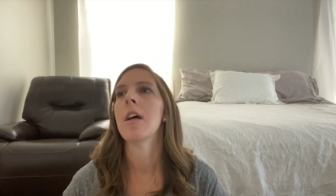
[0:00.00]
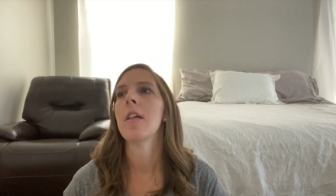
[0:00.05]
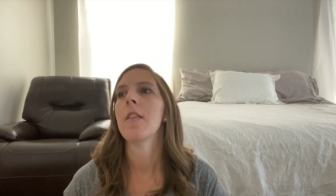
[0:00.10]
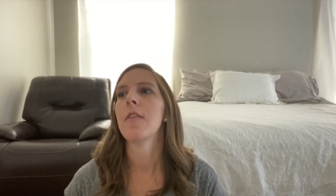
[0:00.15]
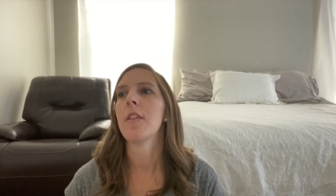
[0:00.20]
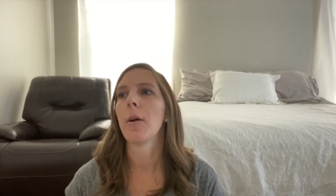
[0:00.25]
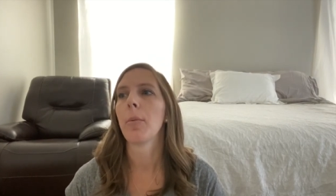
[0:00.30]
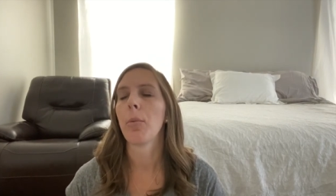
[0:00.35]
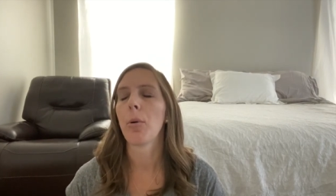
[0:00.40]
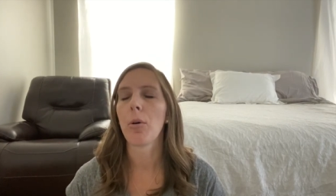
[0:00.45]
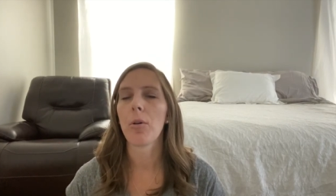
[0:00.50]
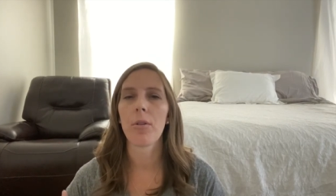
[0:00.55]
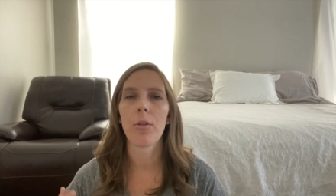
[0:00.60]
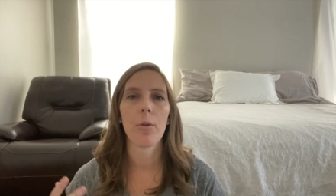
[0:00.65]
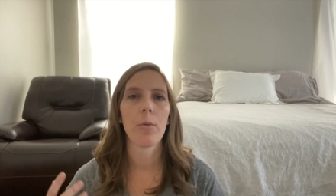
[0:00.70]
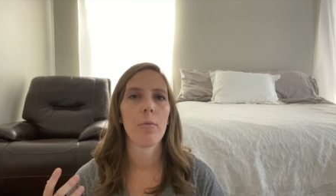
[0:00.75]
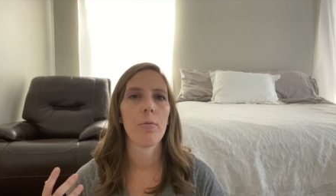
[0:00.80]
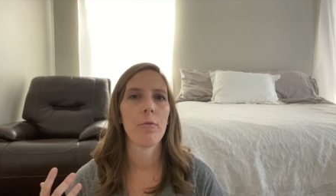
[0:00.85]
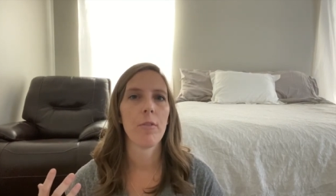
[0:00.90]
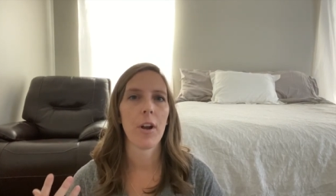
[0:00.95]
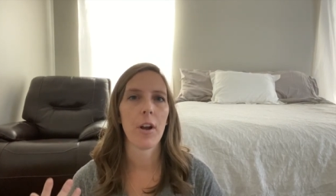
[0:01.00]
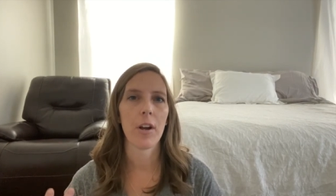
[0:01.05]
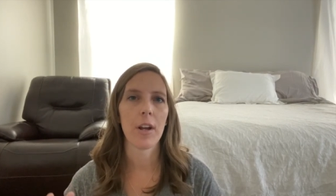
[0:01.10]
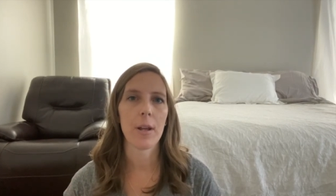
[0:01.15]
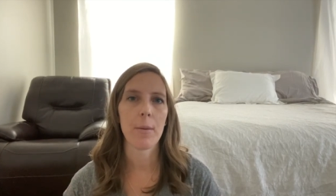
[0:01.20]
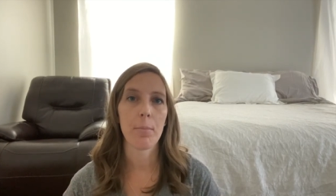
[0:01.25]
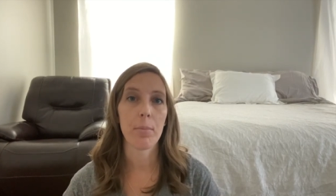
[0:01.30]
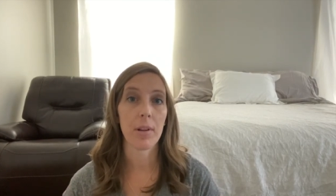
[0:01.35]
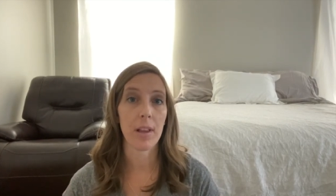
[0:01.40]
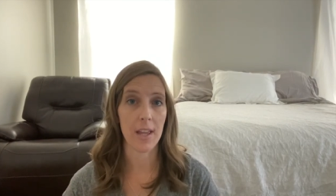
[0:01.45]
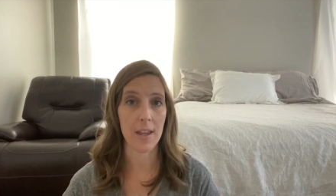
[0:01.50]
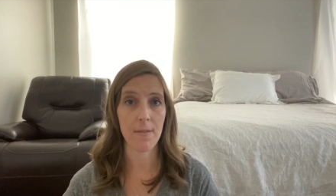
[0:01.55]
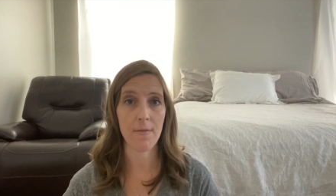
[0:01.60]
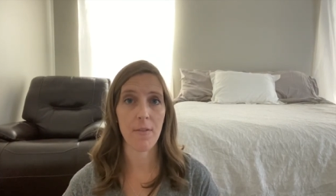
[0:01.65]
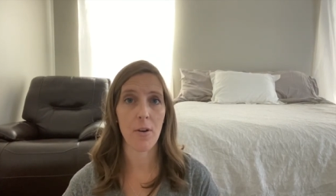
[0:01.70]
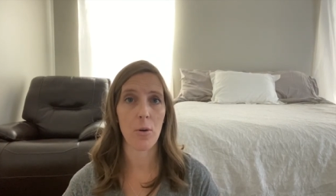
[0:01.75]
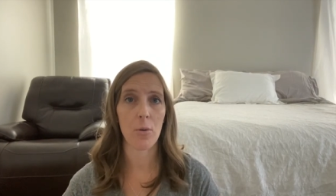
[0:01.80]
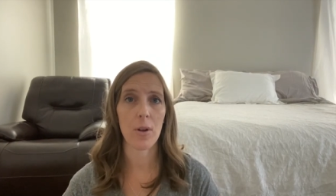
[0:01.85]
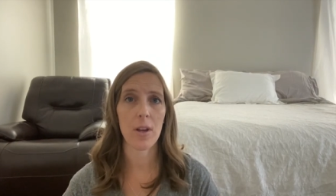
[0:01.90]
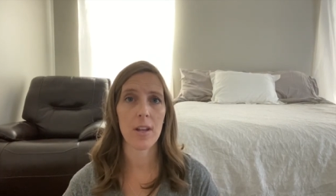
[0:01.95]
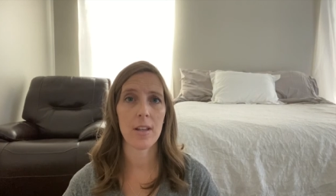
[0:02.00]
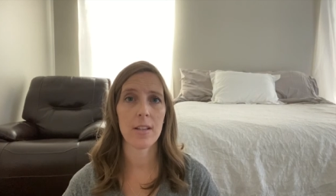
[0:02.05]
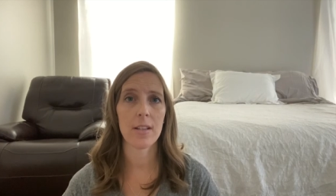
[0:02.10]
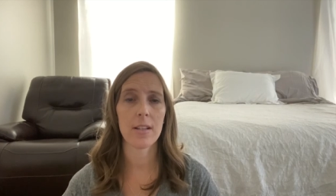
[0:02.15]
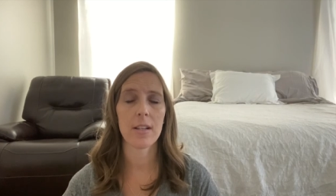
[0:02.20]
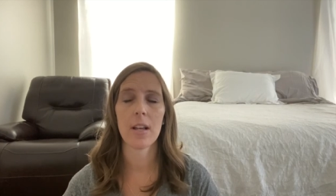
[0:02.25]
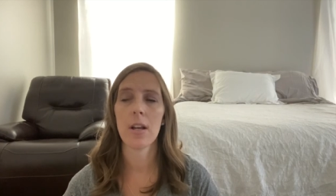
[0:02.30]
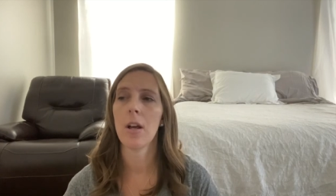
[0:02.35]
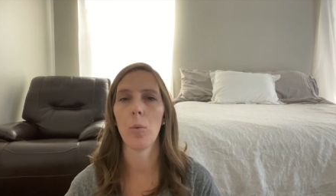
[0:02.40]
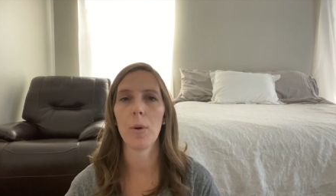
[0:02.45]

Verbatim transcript: They're both very play focused.